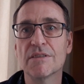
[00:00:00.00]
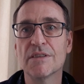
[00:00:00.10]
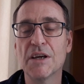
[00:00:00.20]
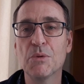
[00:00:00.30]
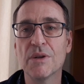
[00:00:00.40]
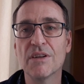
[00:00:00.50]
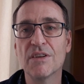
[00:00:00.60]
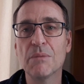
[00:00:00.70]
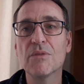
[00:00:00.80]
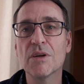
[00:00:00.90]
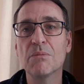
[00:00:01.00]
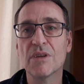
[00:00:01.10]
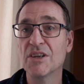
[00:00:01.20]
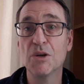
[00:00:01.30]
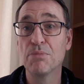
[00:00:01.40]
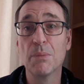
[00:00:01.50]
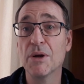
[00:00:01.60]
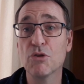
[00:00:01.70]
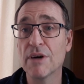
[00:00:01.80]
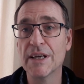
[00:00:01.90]
deal with the symptoms, and you
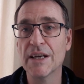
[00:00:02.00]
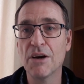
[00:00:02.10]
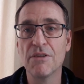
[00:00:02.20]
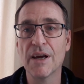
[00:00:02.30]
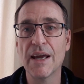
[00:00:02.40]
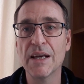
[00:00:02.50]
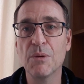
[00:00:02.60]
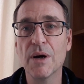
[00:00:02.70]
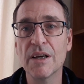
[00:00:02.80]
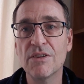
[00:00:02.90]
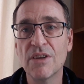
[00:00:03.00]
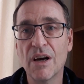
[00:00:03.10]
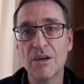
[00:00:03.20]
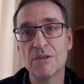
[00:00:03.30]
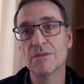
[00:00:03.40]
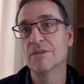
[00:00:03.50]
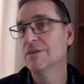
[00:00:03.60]
probably already know that anyway. So,